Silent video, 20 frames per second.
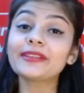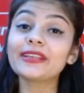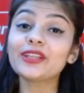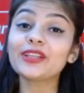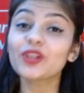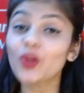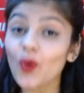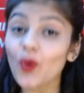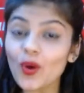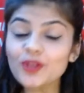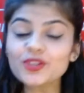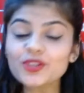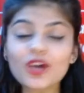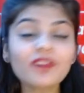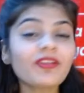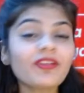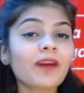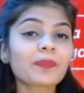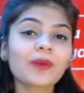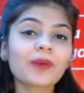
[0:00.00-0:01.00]
the notes
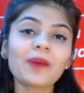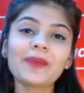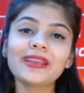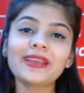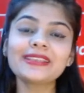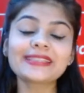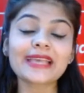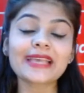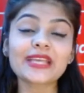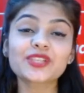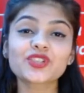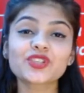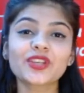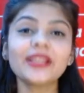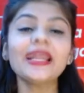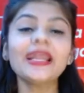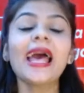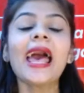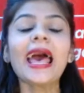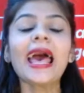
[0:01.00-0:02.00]
of upcoming
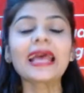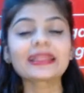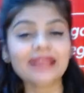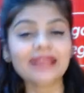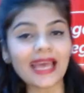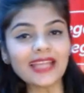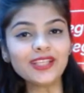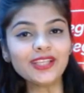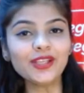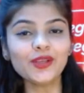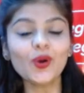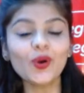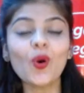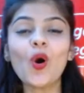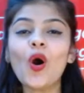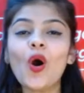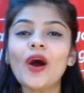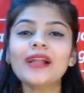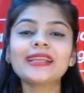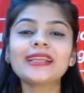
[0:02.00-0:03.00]
session, then you
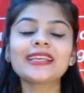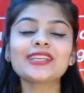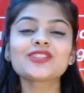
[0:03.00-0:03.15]
all can